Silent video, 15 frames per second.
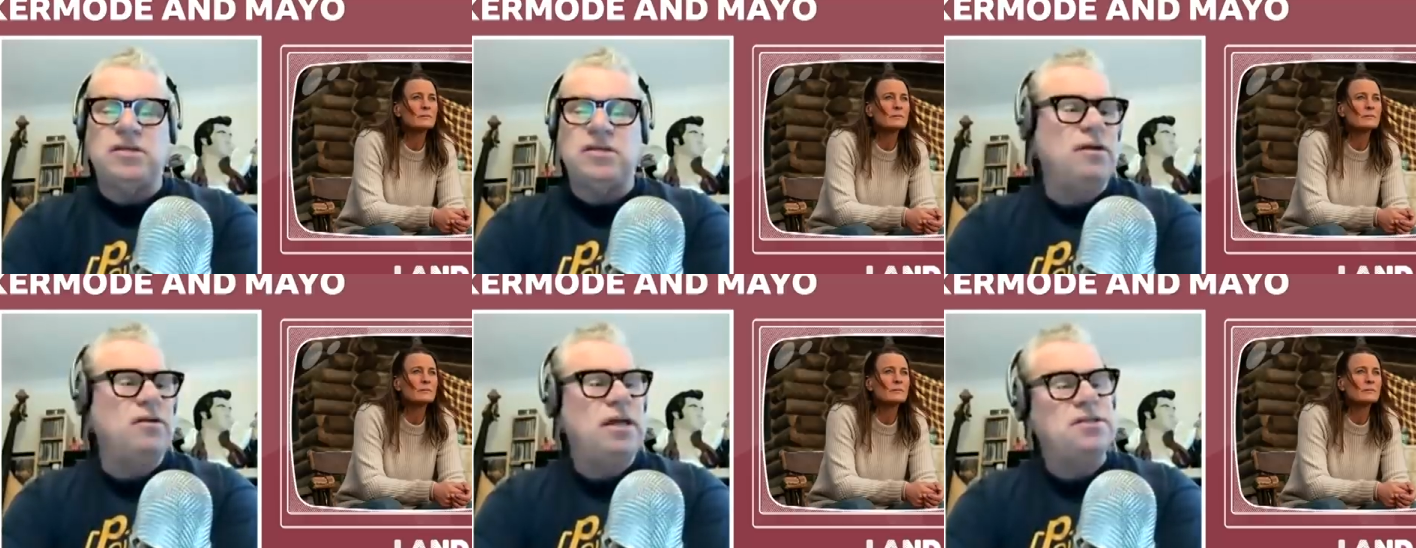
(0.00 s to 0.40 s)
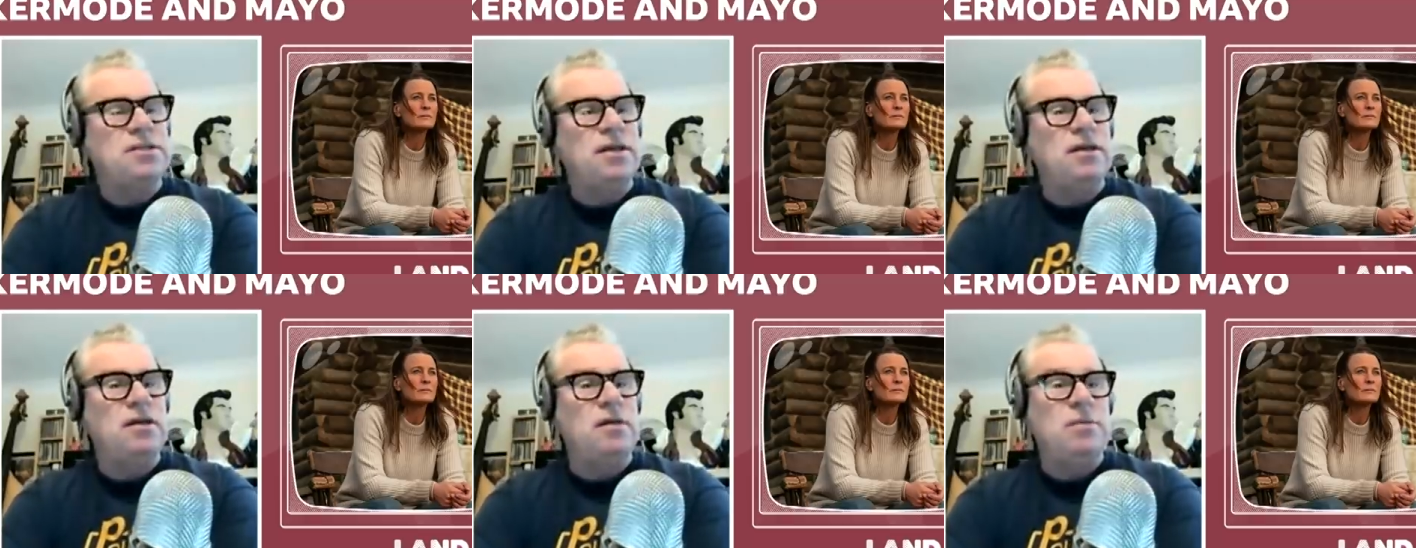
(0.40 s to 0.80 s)
Speaker 1: Here's the
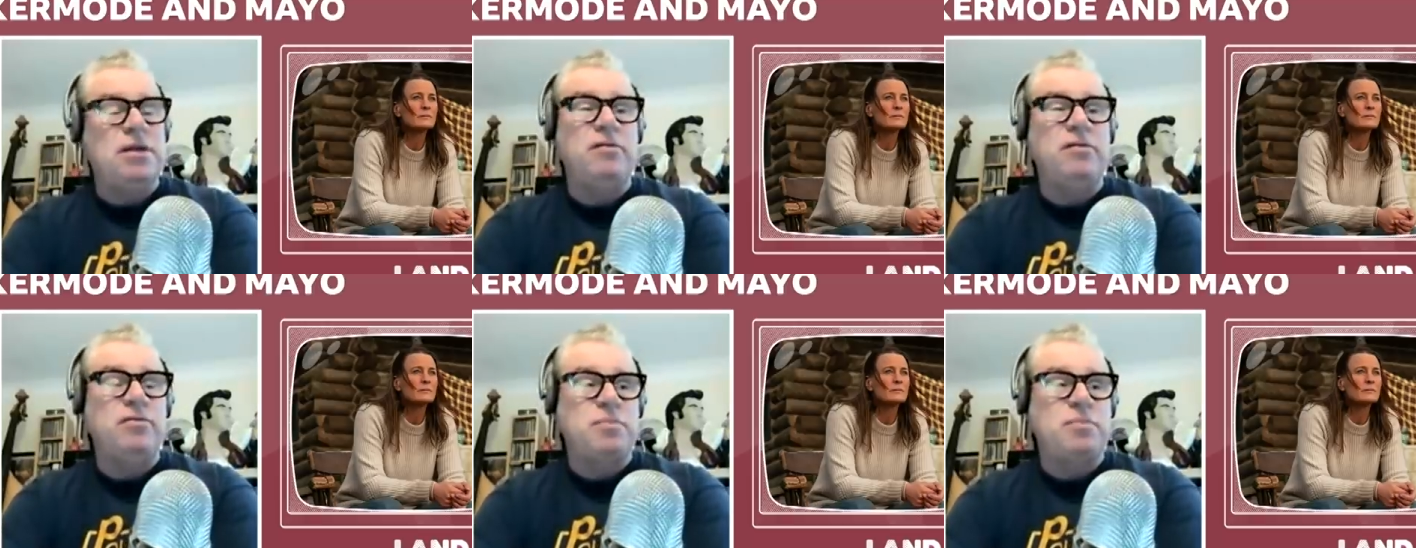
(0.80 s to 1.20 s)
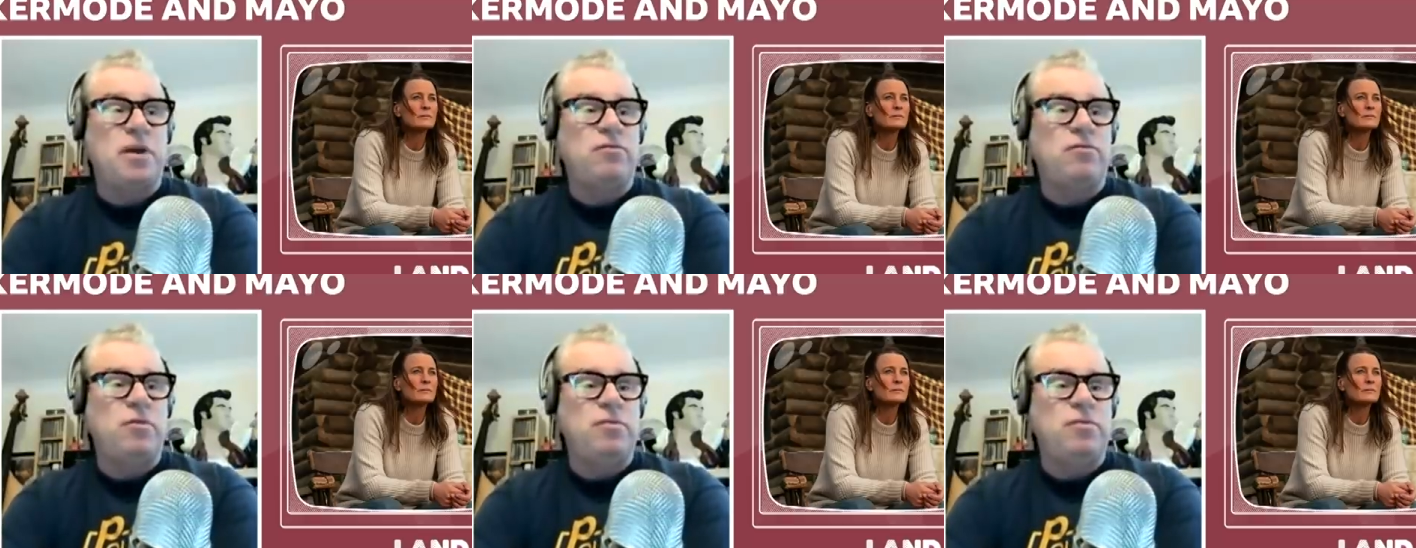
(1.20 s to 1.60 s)
thing. I mean, I
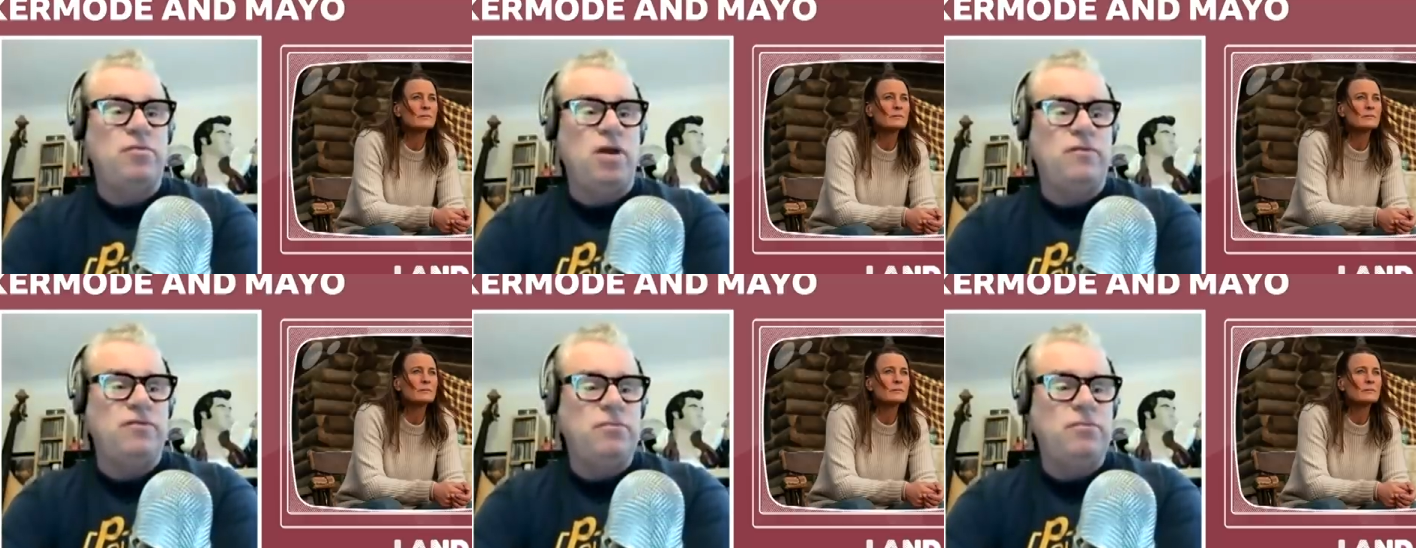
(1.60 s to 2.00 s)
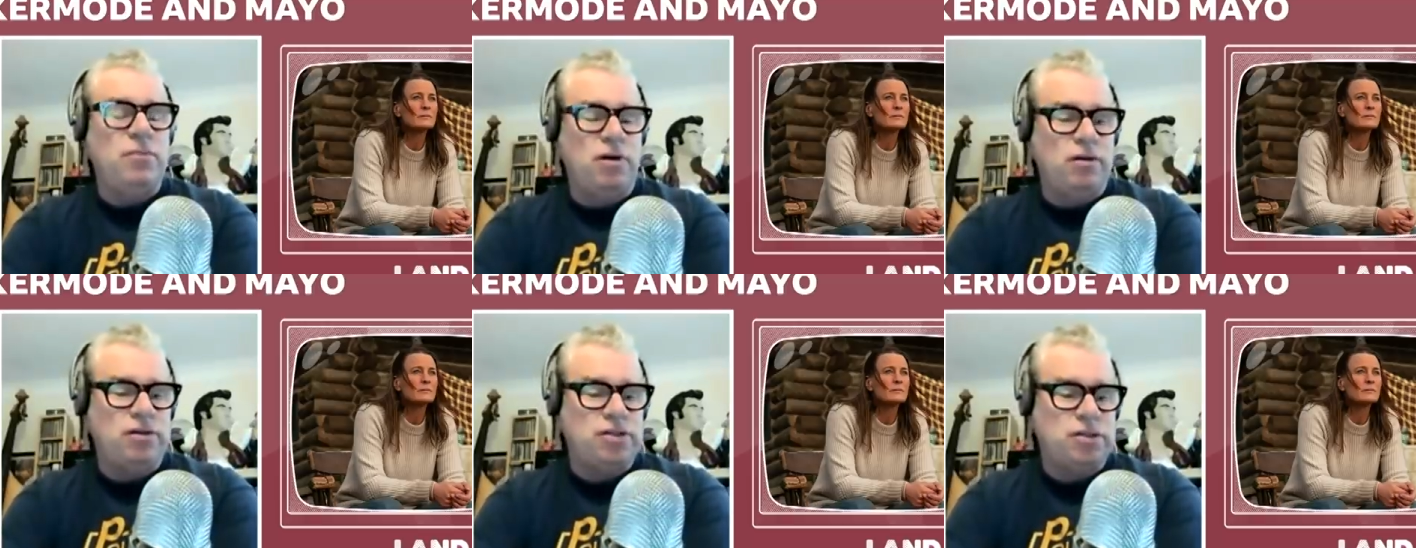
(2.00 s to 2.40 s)
respect Robin Wright very
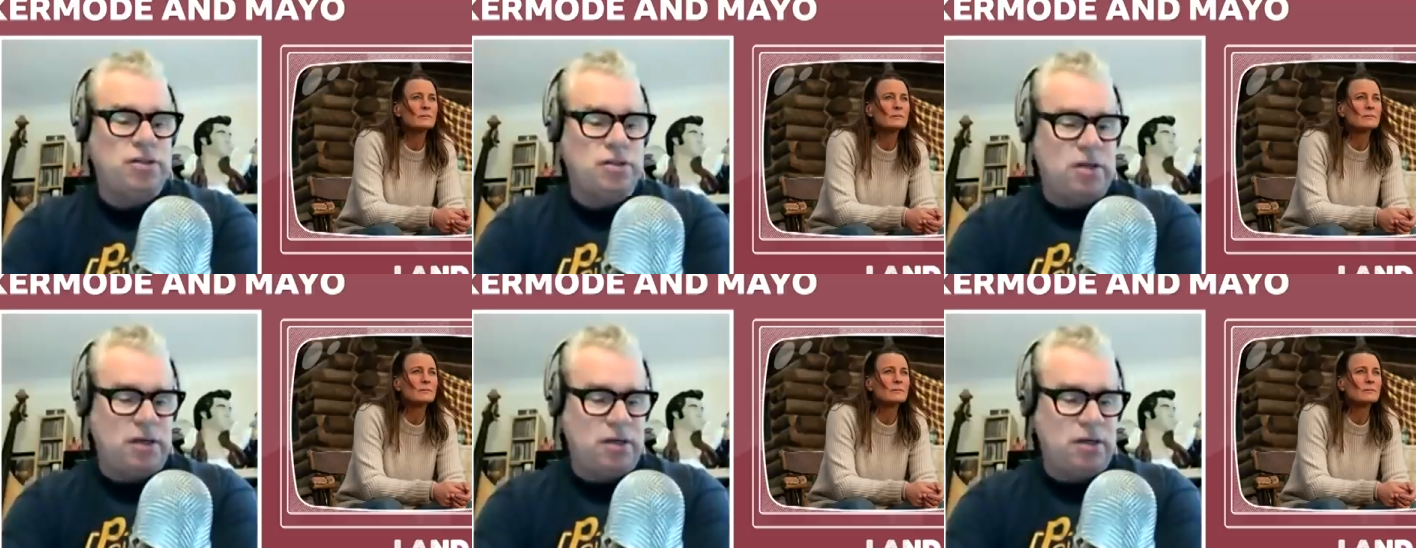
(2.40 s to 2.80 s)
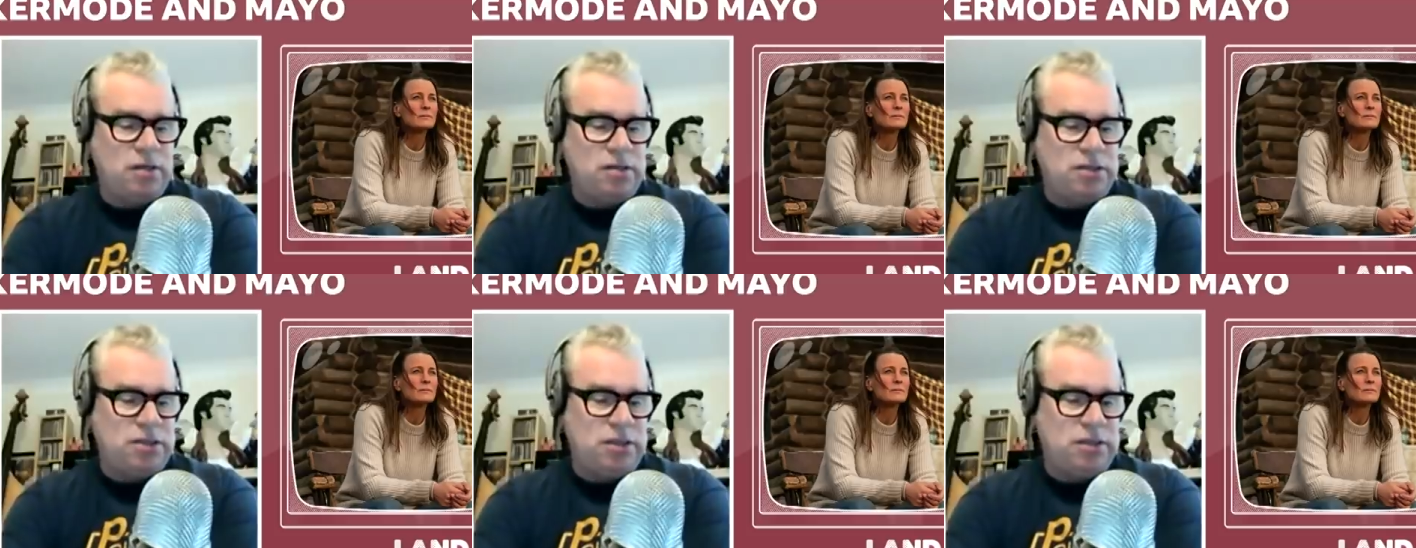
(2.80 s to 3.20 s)
much.
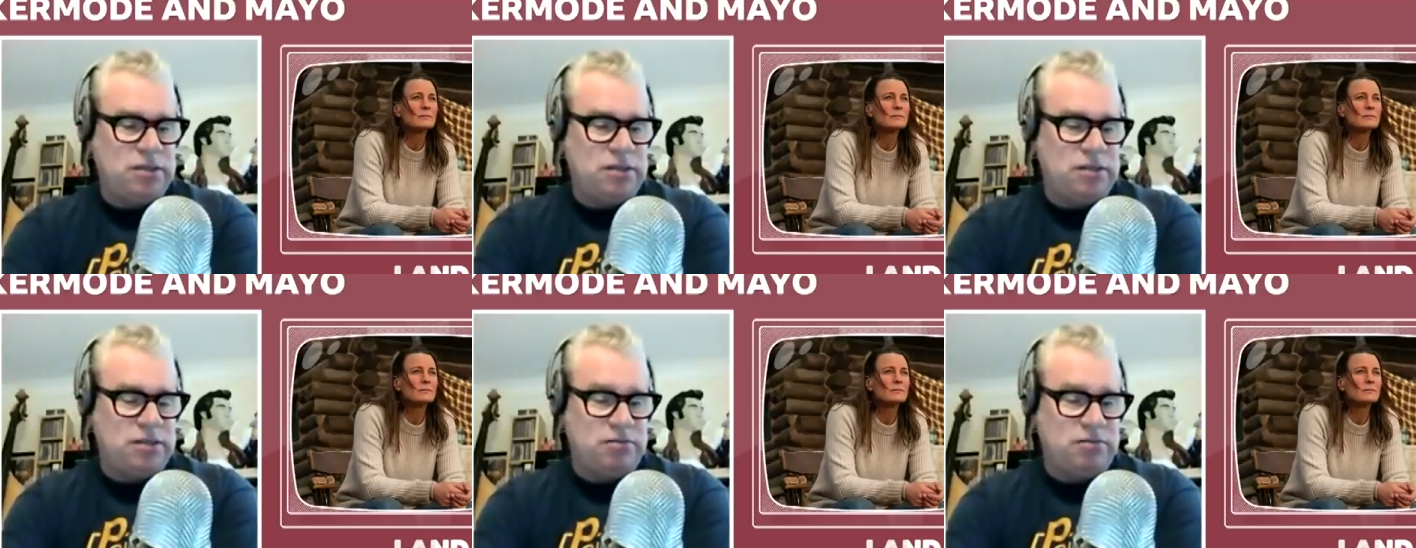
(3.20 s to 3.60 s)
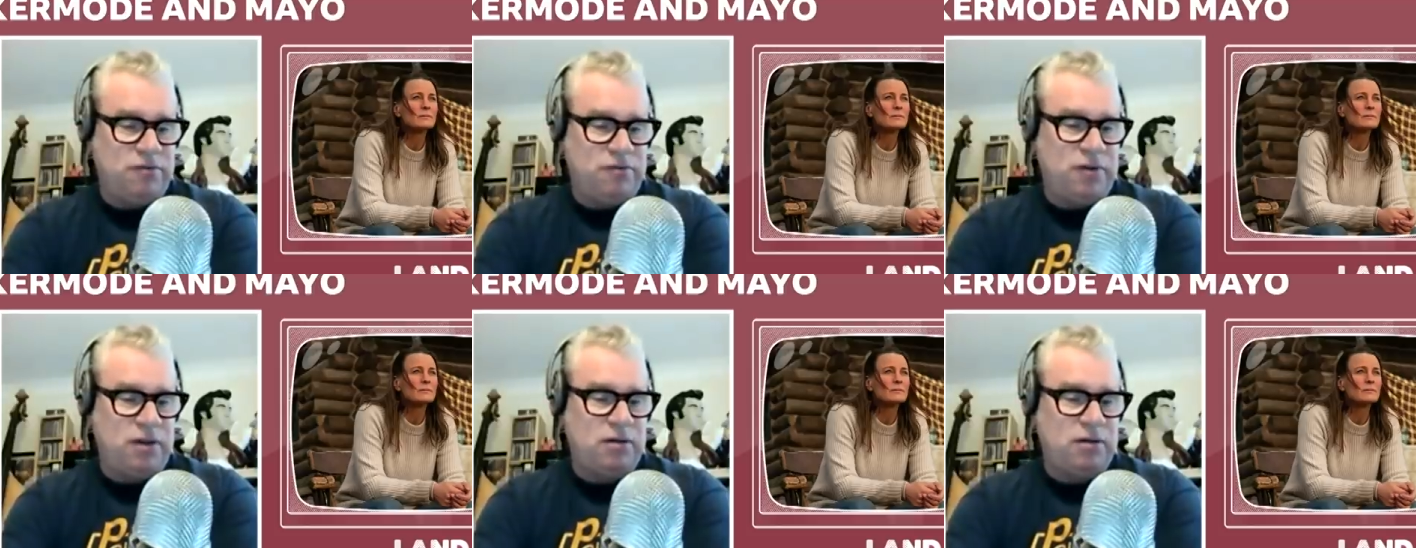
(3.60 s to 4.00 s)
Uh, she's a
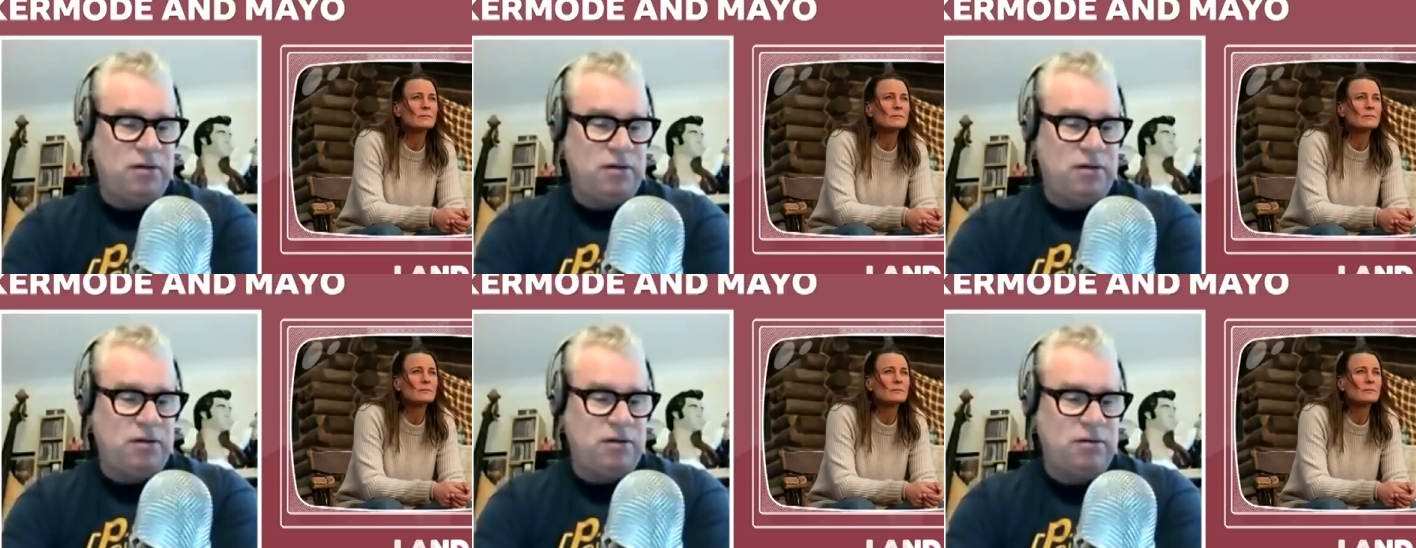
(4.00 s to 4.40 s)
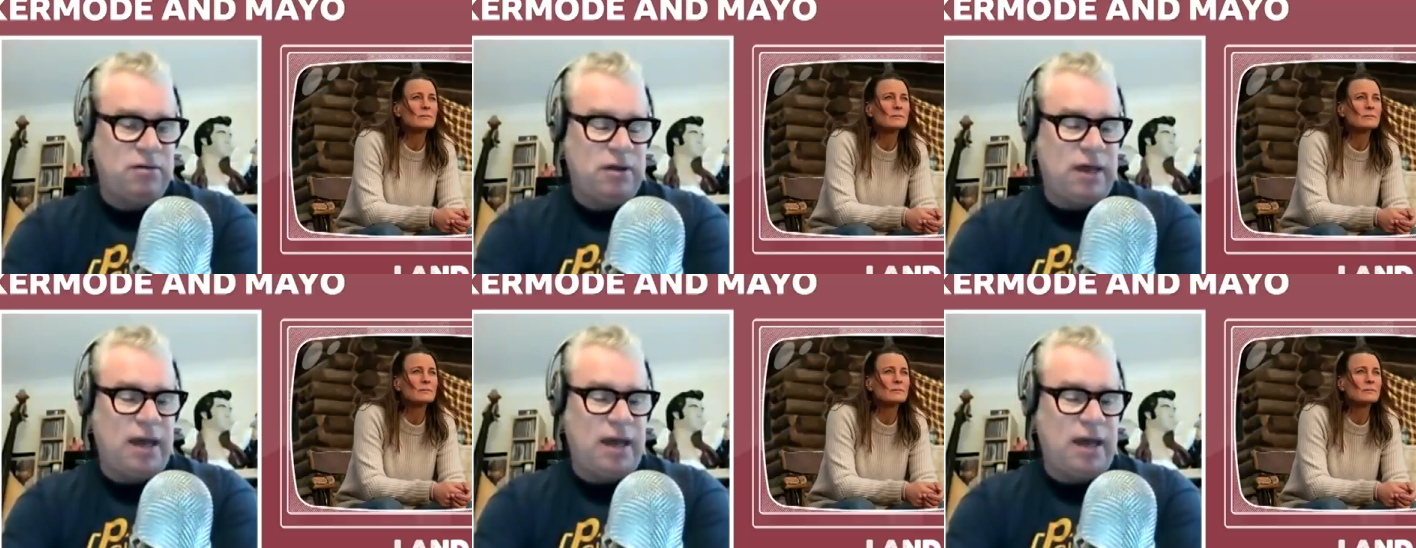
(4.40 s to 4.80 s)
terrific
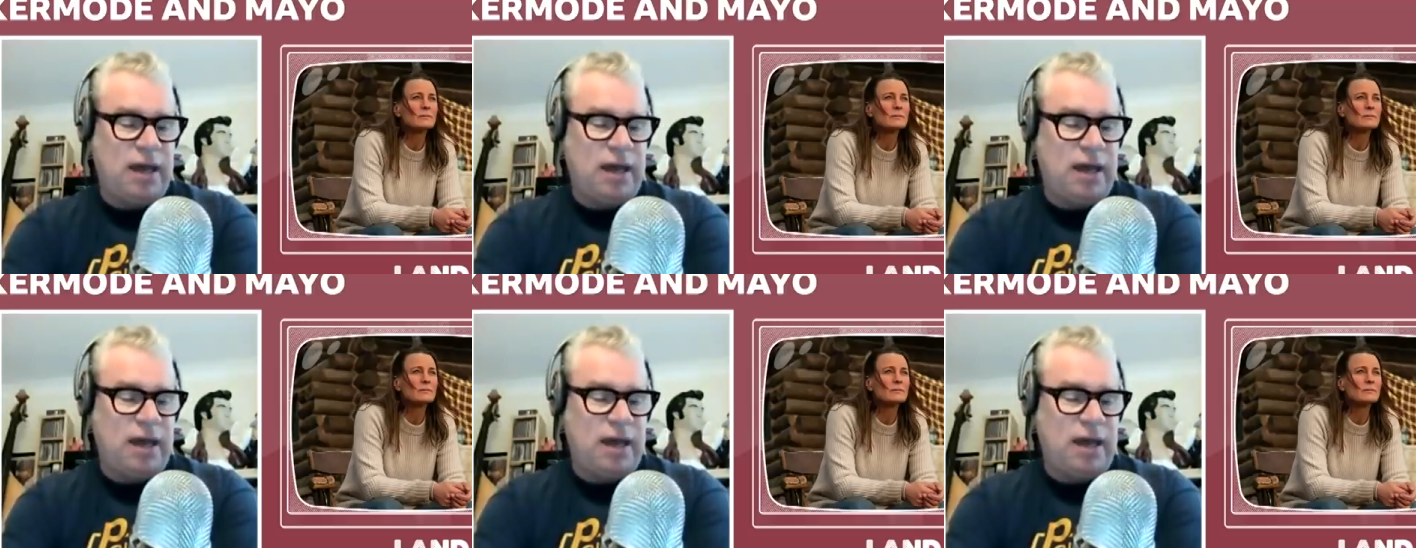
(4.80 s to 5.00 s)
actor.